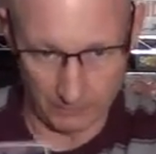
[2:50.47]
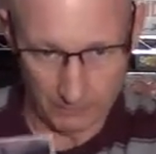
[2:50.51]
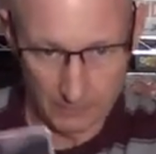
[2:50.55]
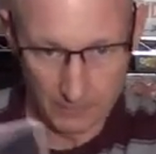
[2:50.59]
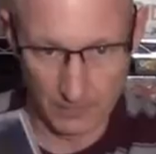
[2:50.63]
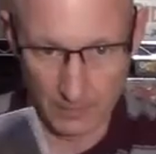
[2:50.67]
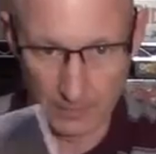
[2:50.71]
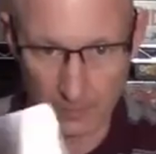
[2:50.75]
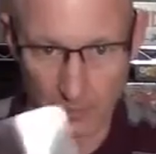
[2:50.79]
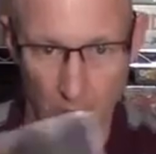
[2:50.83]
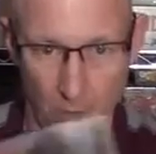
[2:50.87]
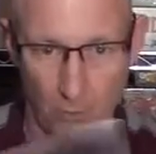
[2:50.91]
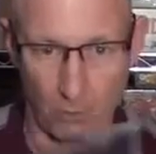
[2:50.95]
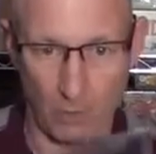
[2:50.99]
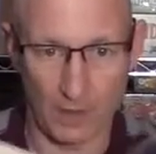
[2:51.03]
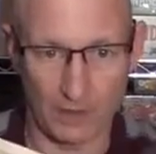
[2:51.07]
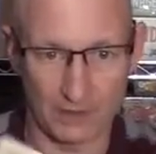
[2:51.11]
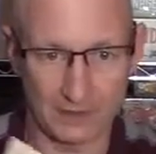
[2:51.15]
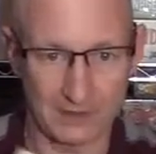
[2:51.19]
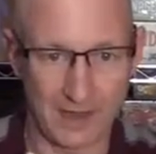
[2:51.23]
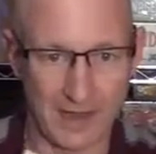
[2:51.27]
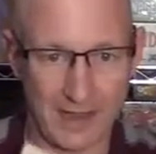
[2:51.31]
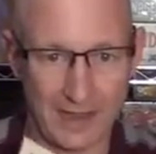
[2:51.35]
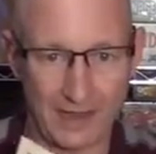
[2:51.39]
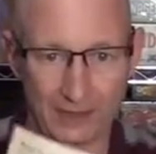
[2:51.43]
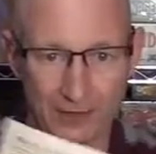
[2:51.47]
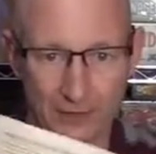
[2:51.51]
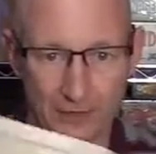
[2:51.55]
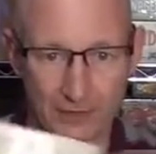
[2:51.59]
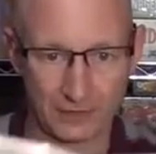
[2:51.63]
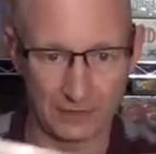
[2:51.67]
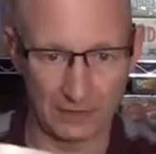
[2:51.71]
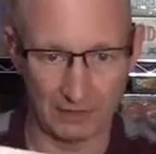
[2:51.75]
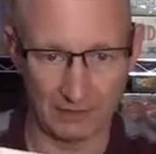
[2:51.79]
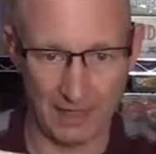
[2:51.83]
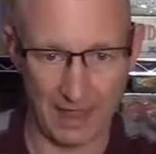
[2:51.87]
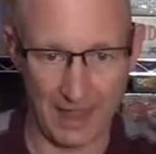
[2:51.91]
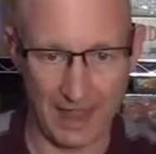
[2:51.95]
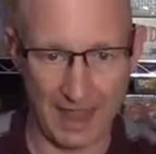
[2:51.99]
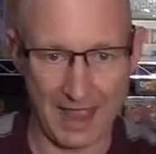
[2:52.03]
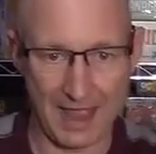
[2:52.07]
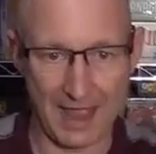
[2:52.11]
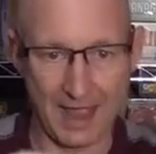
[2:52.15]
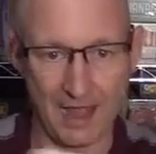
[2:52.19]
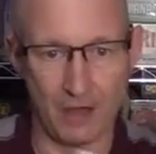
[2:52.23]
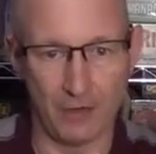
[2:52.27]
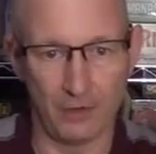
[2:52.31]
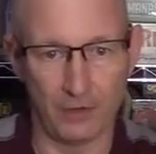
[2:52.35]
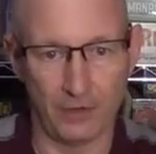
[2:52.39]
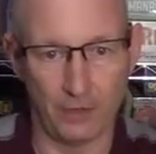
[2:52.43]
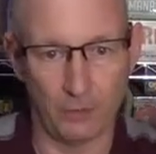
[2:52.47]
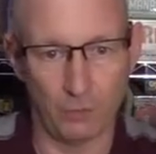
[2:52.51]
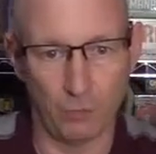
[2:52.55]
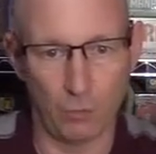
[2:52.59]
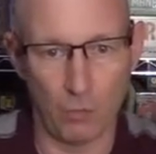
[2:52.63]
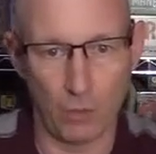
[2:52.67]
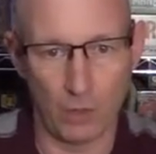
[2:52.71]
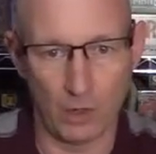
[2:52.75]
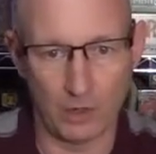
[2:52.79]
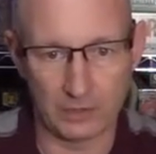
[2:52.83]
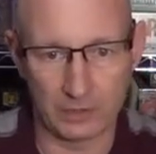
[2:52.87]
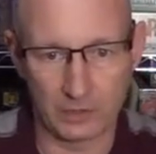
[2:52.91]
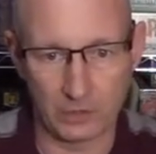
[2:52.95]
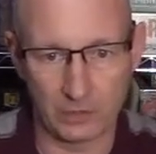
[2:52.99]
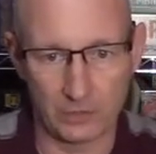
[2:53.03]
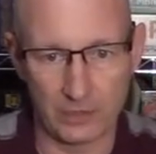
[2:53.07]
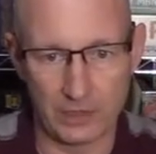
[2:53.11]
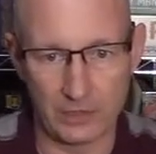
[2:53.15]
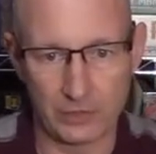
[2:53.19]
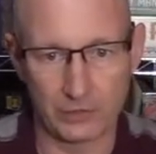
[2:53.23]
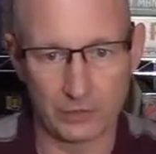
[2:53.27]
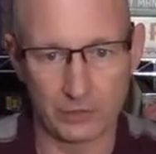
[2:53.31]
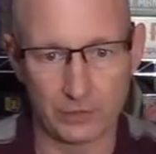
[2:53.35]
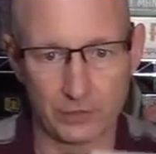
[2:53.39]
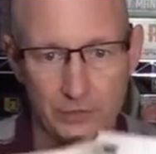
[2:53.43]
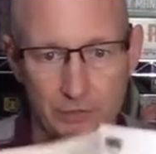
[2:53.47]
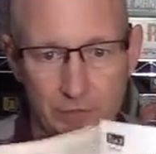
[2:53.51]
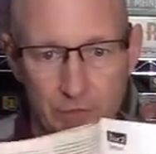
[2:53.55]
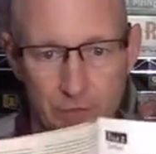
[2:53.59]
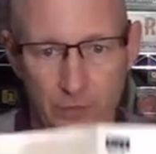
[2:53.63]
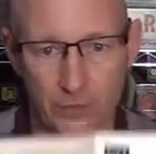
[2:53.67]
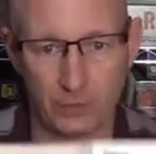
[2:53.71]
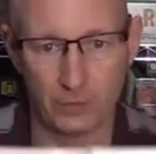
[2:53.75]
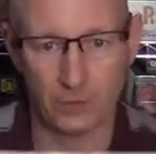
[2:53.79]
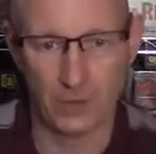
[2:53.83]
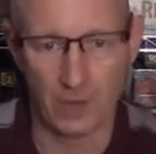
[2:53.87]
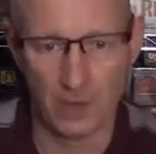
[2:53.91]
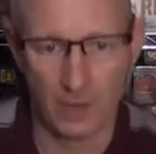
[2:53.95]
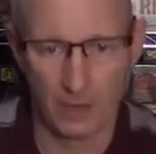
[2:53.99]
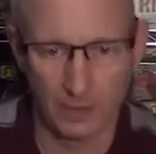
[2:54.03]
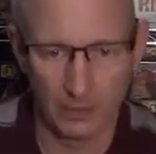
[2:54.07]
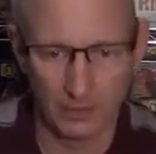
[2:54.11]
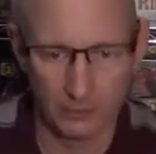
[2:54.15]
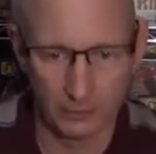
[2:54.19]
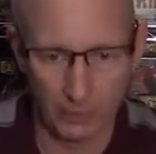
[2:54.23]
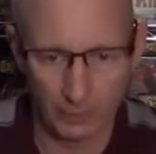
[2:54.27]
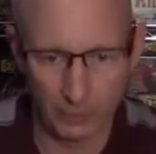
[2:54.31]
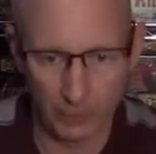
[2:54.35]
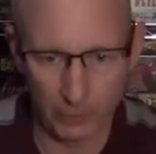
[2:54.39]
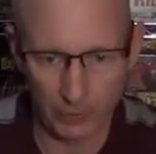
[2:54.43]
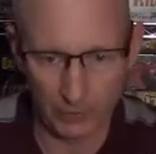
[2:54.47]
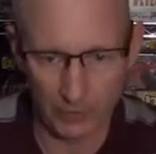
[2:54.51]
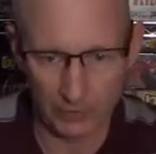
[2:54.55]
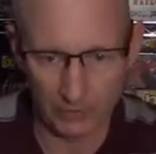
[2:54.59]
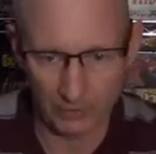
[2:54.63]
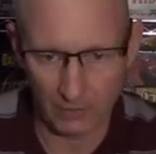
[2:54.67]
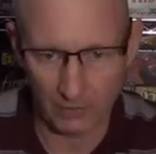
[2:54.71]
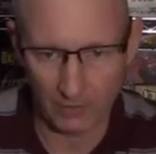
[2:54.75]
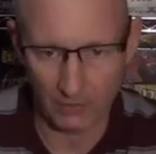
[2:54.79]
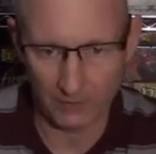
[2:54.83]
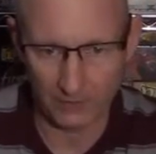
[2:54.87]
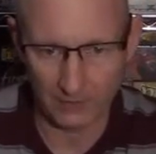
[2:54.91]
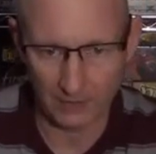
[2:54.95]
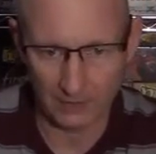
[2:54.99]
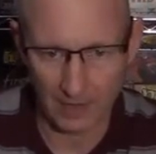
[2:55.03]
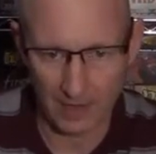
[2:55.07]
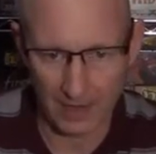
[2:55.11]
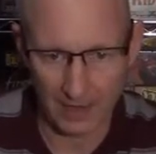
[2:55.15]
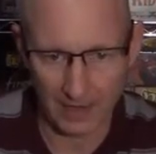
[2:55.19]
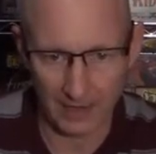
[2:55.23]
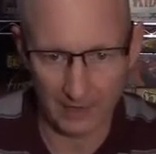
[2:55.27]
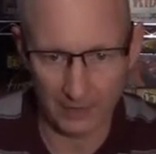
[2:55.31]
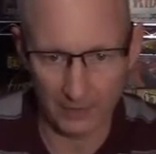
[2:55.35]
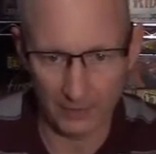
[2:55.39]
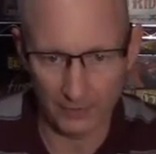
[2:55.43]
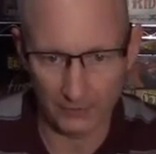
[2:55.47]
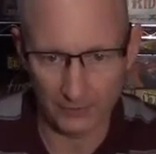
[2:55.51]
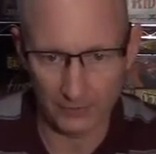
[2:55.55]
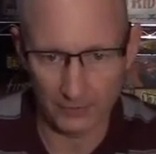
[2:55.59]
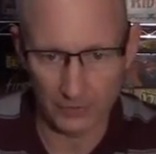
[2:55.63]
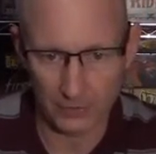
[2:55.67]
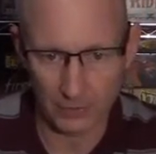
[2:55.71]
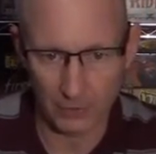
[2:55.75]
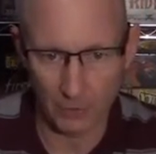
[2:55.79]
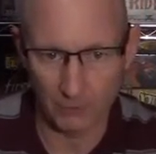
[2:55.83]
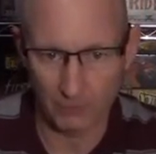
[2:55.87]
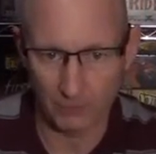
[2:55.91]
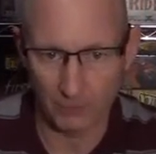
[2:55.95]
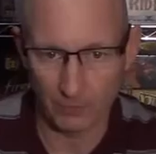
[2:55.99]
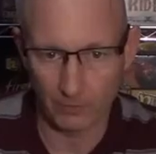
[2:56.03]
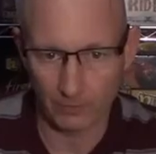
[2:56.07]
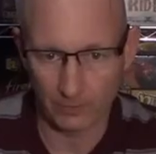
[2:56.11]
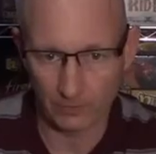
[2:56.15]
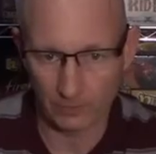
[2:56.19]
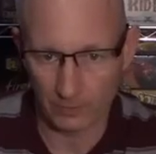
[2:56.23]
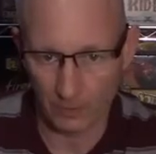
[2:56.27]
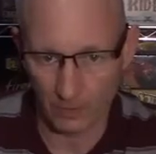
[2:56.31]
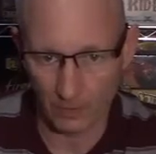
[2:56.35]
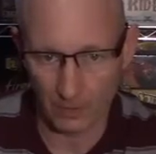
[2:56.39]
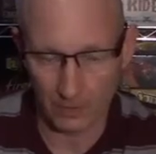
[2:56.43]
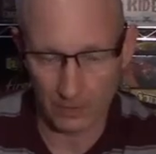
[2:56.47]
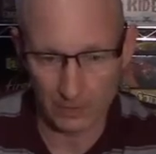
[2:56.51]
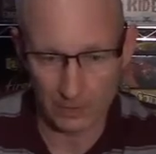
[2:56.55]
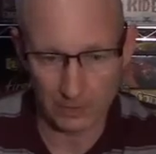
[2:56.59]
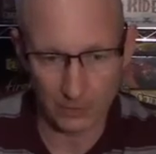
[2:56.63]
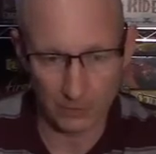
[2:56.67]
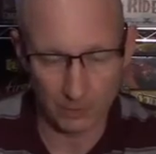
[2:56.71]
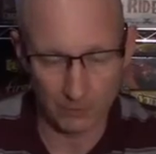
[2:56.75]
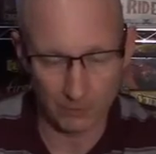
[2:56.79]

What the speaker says: what tiles to lay out and what creatures to put on the tiles, and so on and so